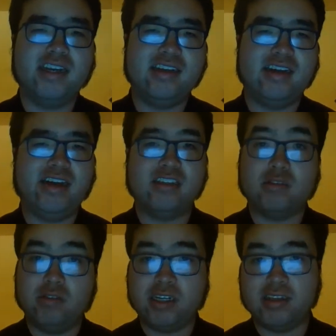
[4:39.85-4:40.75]
end as
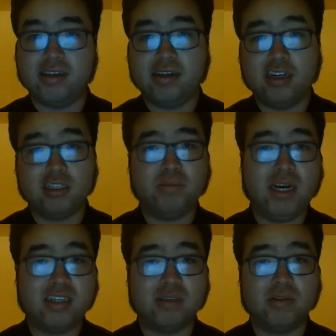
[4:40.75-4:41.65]
quickly as
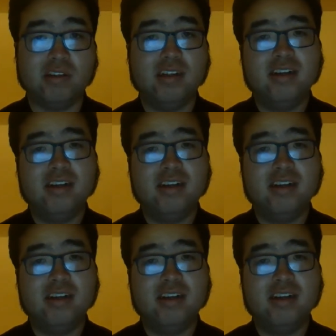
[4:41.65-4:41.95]
possible.